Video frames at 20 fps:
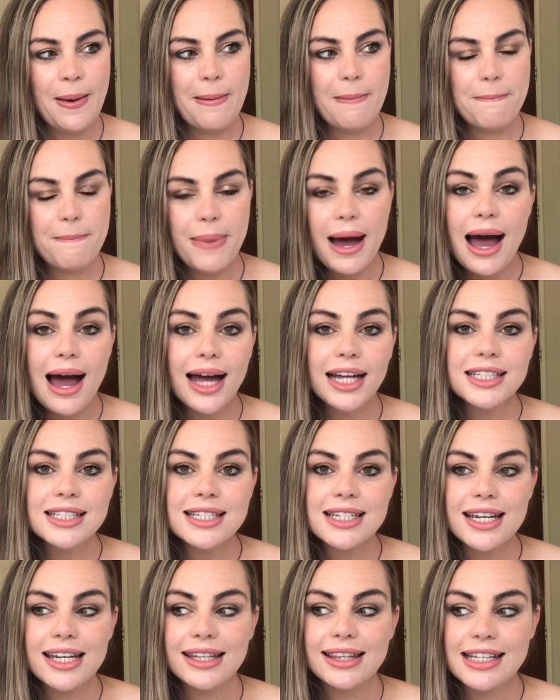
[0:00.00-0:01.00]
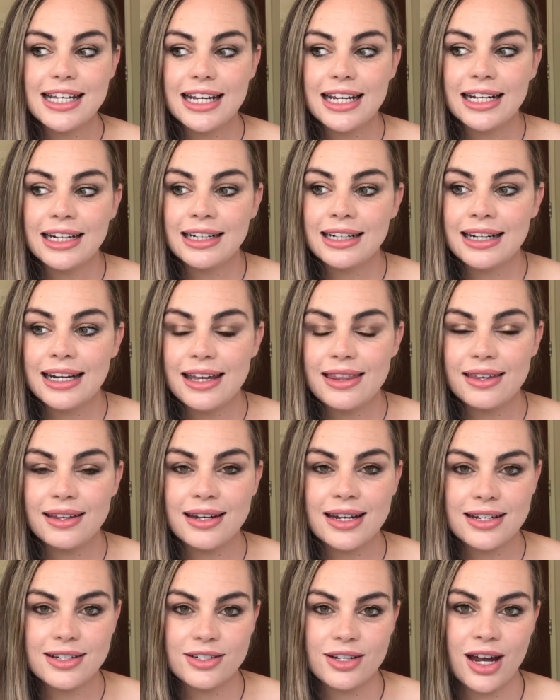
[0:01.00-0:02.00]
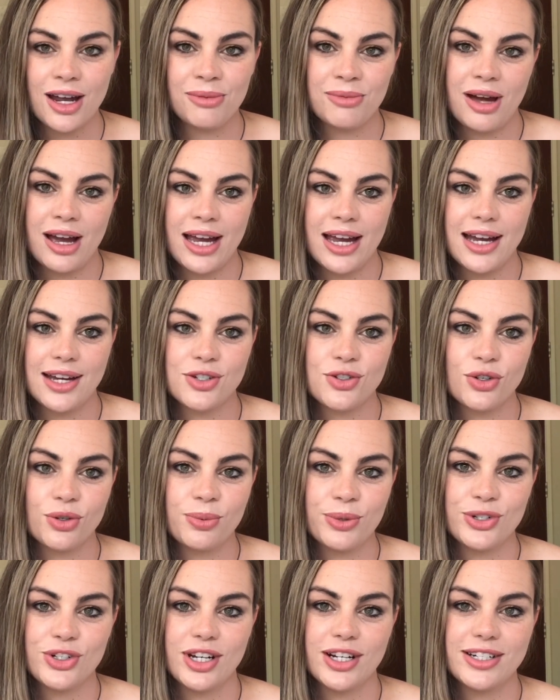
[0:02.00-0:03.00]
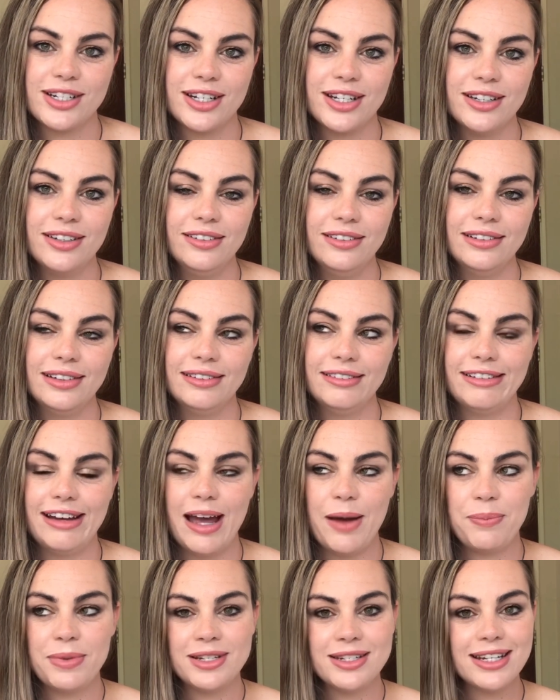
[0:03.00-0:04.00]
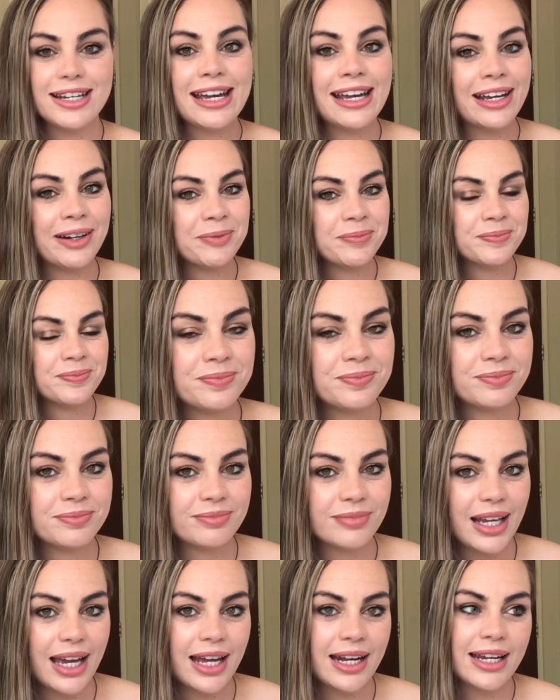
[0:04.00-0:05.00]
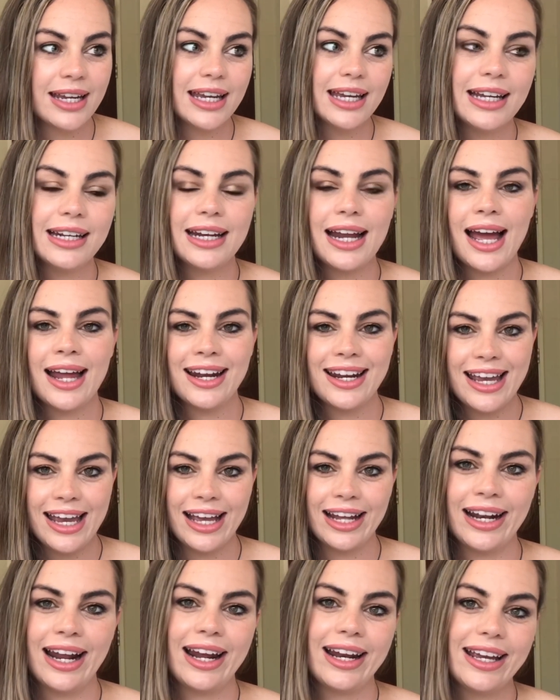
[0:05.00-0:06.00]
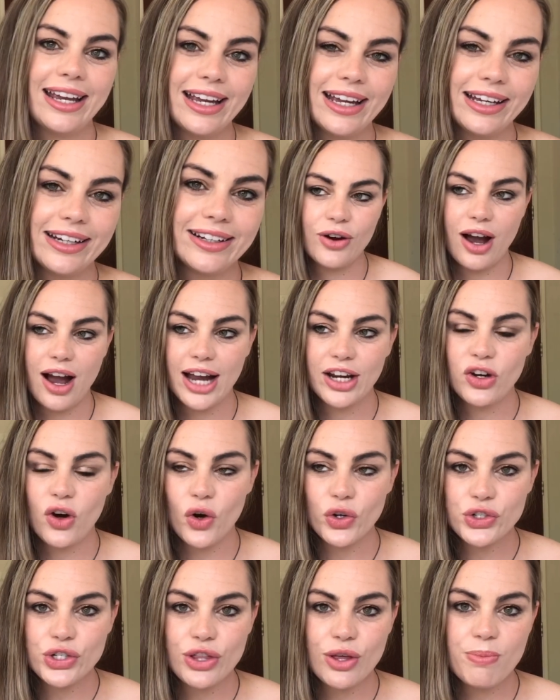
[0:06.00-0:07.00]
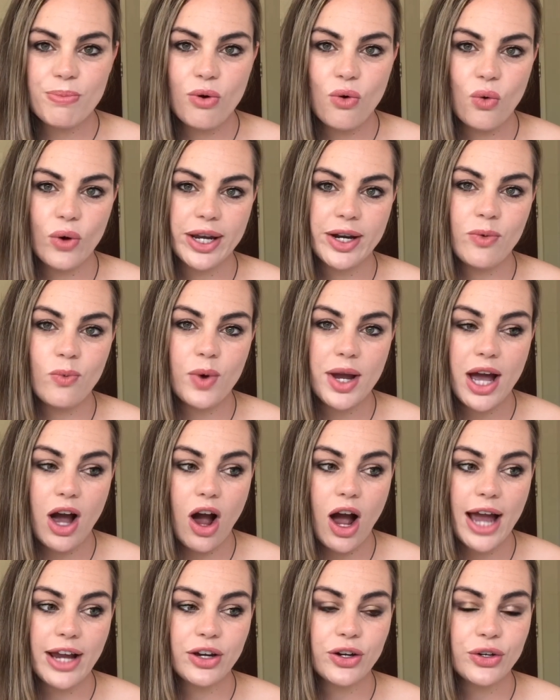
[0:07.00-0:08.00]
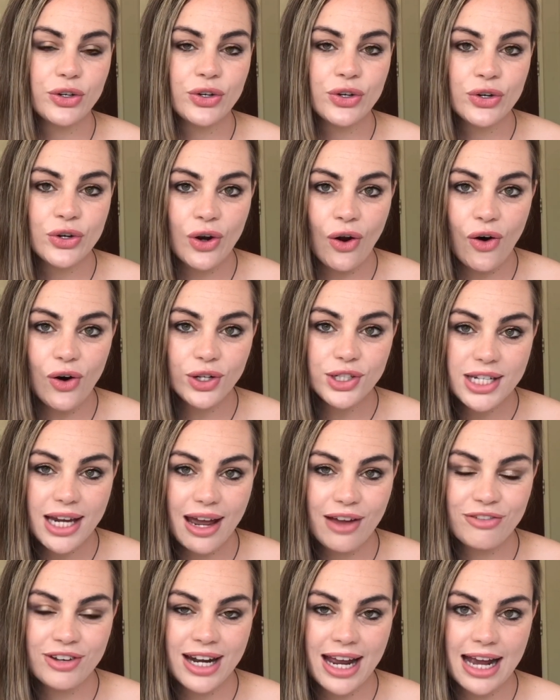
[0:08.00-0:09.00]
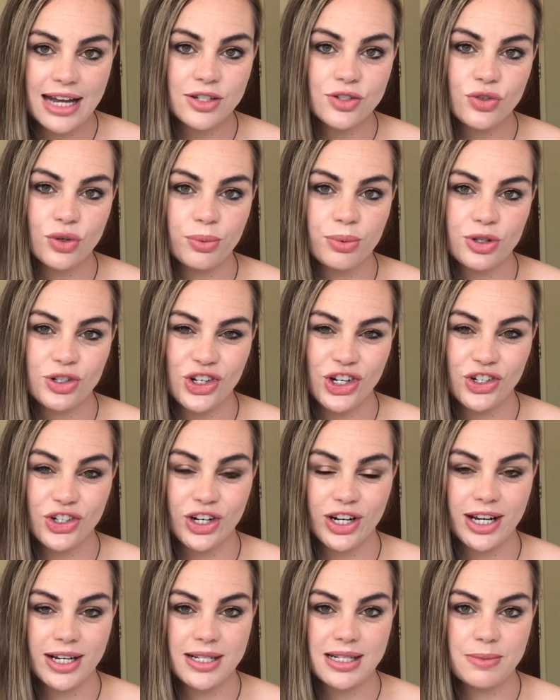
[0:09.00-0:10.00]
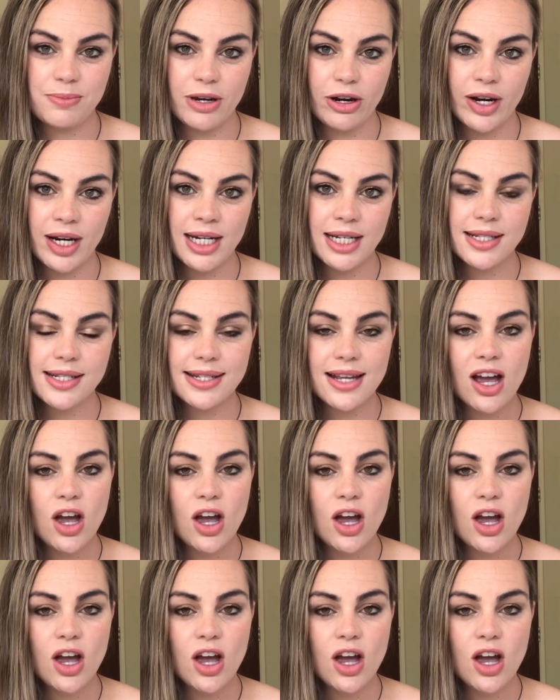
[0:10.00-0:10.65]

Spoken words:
But then the next time I astral projected, it happened again and again and again and again. I got to the point where I could not have an astral projection experience